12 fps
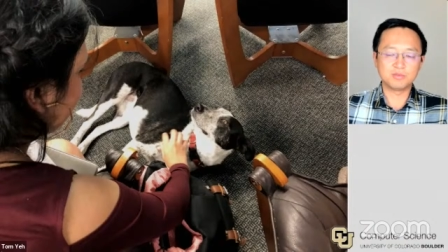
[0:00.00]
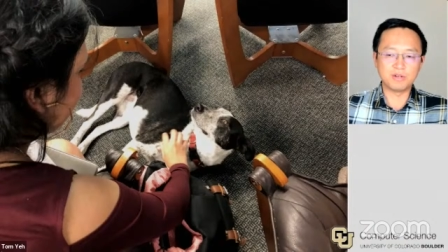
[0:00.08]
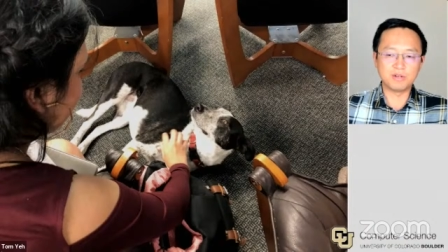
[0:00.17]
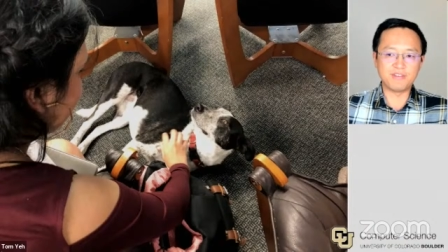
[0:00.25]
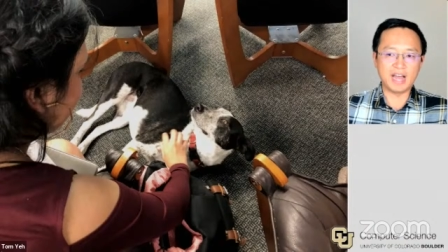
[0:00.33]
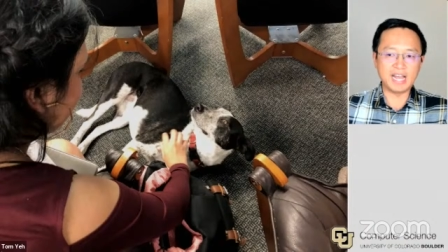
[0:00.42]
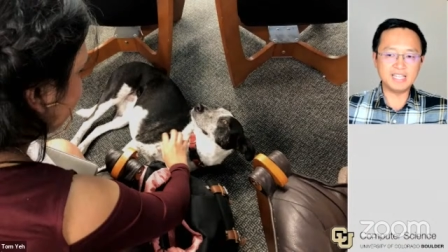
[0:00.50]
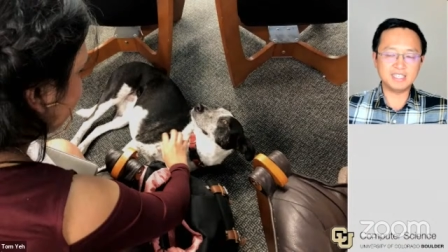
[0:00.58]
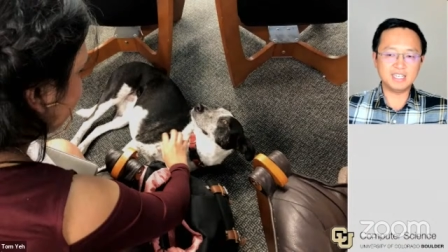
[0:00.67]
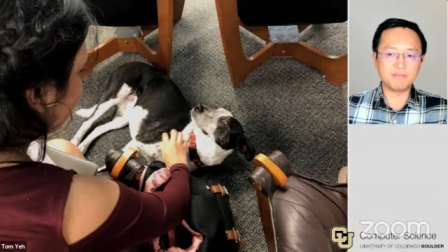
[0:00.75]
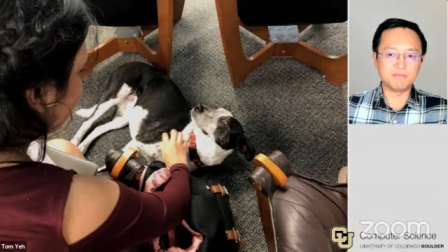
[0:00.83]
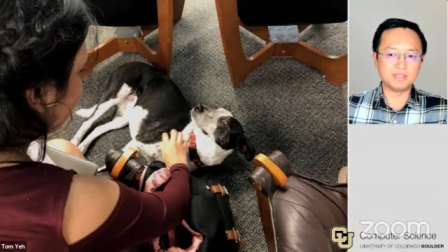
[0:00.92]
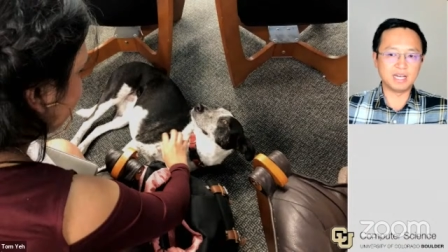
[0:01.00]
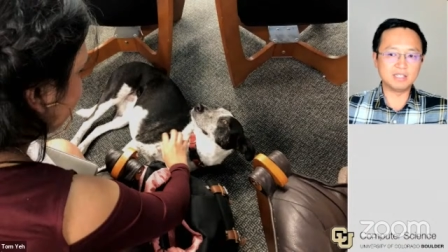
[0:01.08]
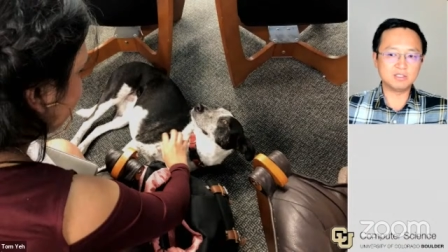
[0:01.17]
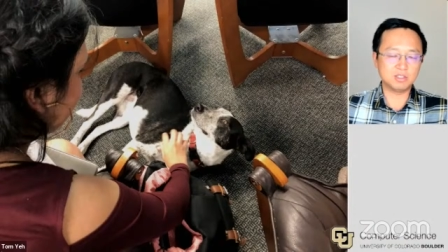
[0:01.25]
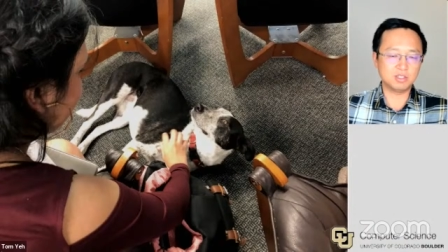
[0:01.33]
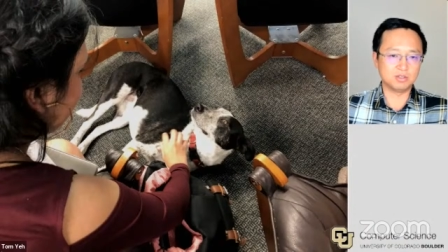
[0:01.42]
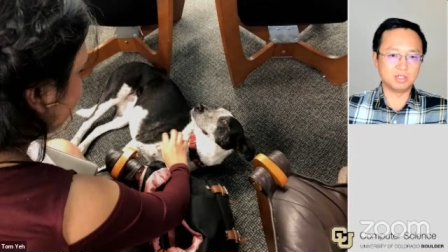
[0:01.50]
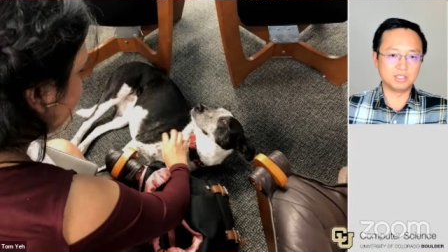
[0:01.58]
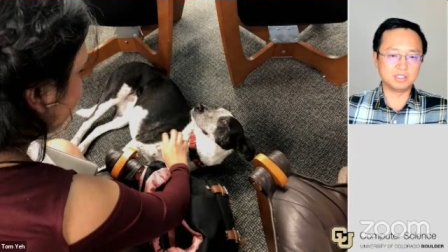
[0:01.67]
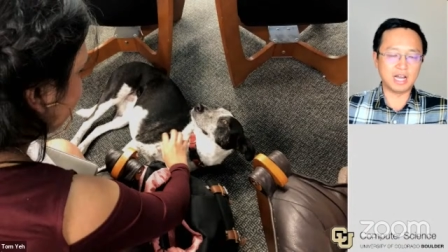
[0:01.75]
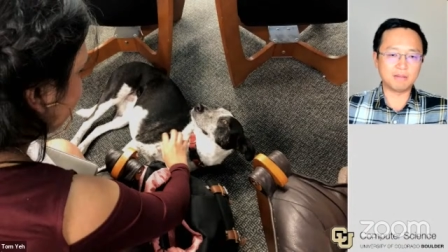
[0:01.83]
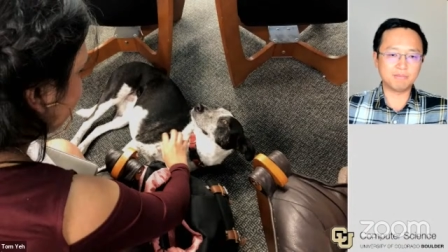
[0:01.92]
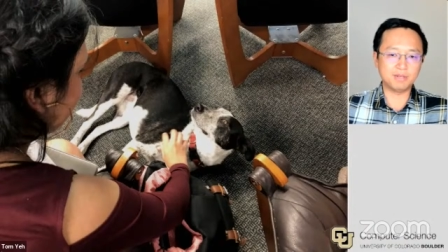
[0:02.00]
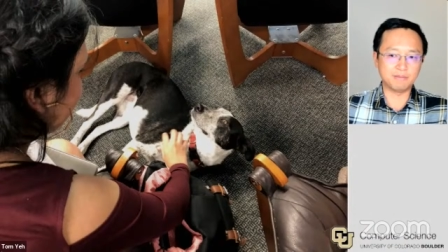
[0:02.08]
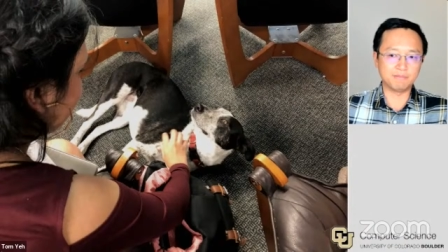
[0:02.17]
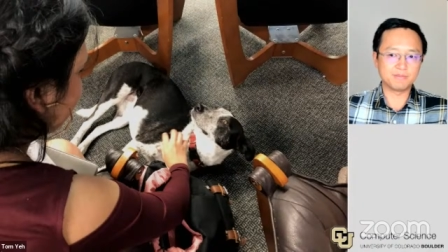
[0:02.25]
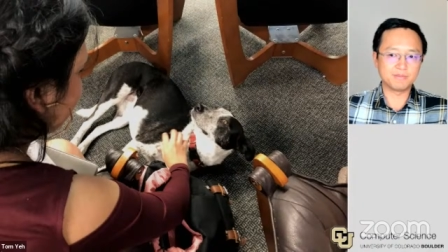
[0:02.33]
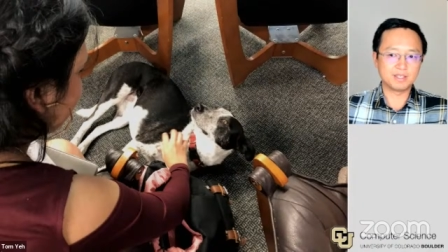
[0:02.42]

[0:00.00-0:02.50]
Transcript: advising him not to adopt him